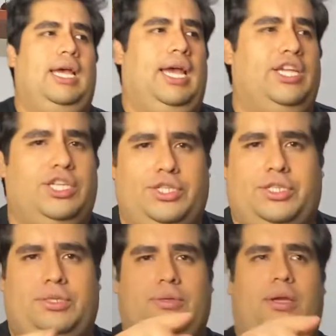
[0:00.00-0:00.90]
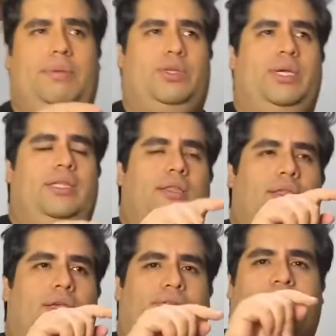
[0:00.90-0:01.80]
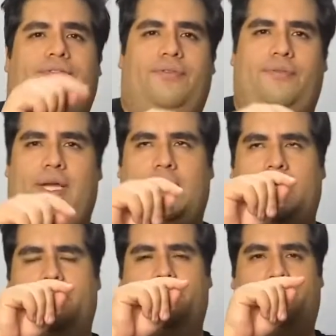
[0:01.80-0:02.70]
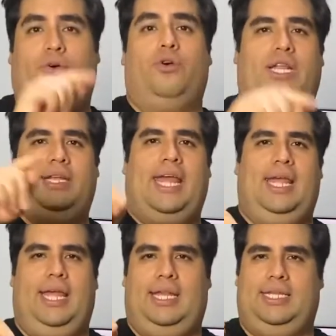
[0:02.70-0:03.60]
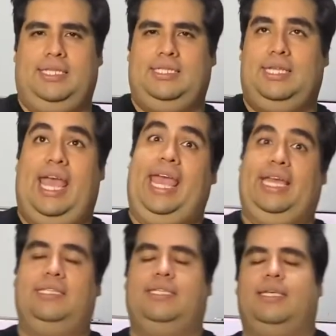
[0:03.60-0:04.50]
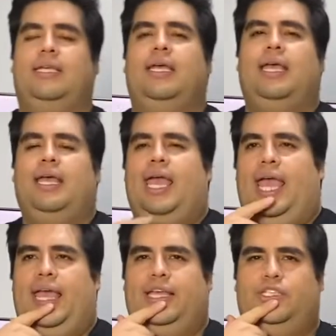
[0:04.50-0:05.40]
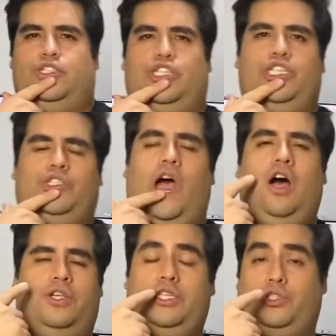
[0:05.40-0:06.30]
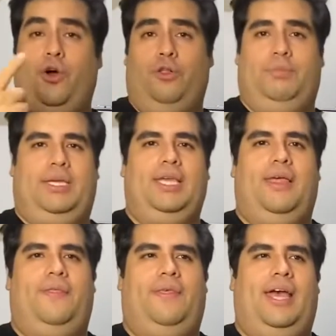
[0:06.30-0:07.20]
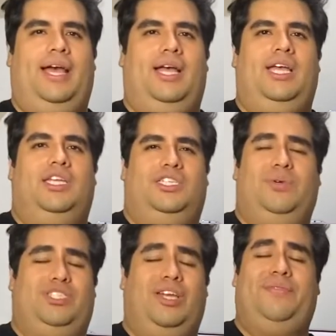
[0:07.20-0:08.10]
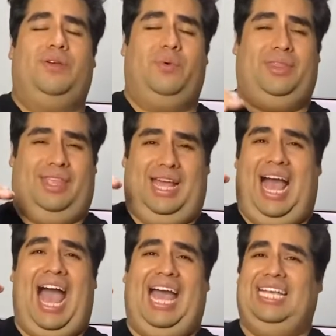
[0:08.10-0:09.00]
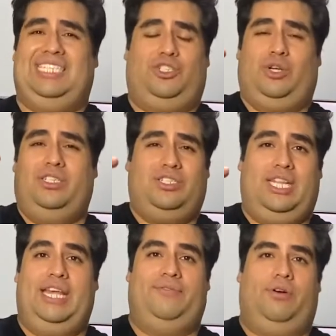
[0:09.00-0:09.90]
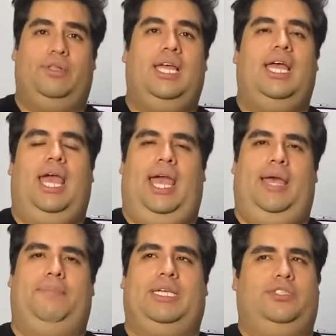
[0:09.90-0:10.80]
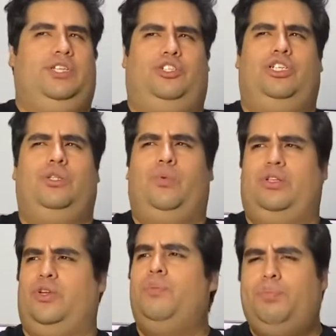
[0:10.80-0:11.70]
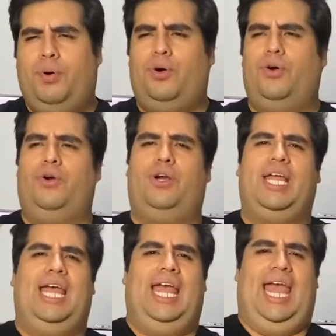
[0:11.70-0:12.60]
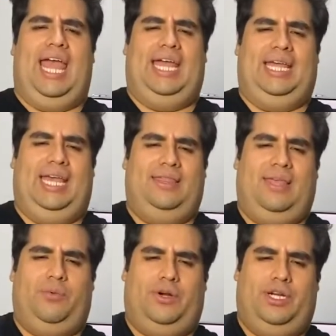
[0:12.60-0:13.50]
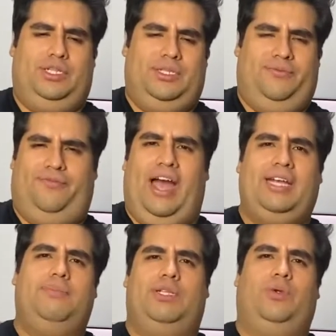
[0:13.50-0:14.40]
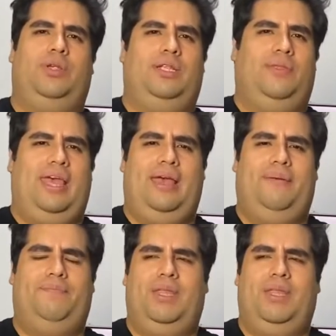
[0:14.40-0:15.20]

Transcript: ages between 4 and 8, and she told me that she was suffering with high stress level, and because their children were so bored and they were fighting between them